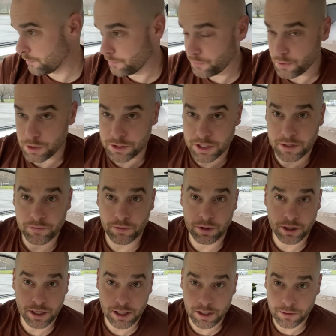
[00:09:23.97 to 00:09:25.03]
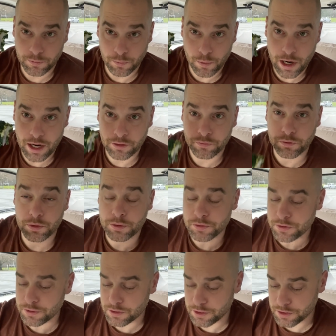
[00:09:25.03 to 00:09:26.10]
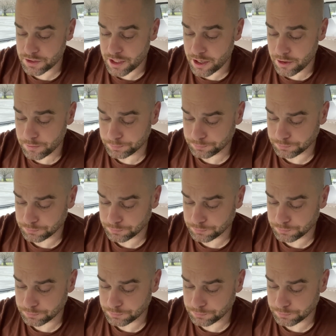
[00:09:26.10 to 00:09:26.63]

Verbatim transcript: foraging for any wild foods just now.